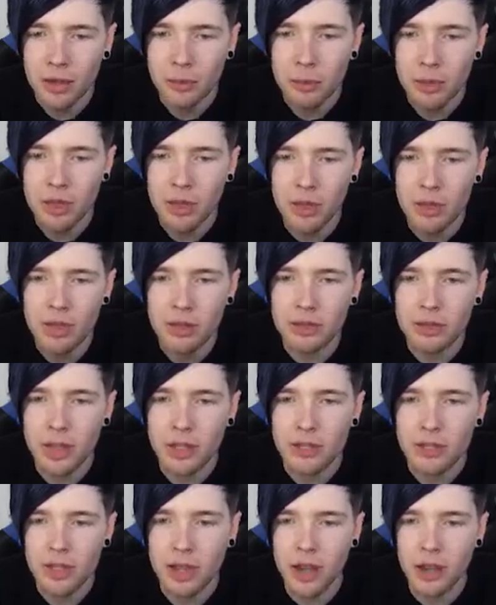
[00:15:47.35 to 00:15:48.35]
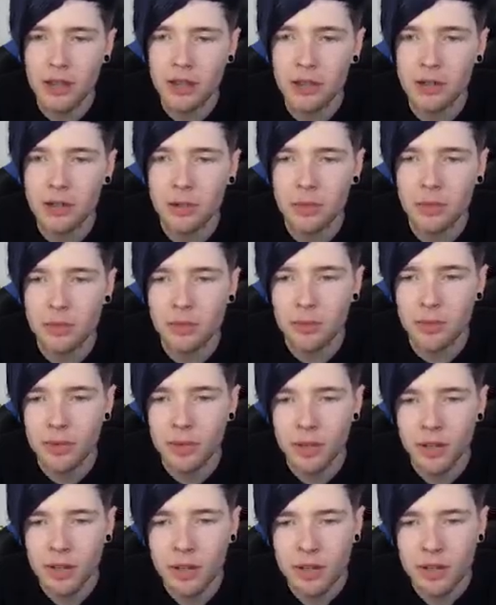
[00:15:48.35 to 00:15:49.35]
Because it's kind of...
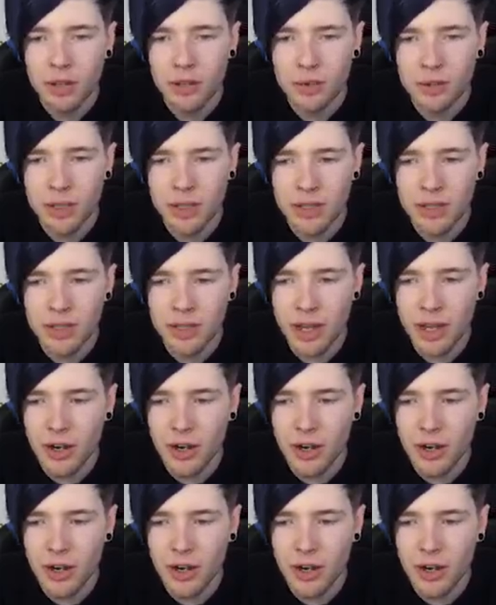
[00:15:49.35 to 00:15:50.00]
Well, is it?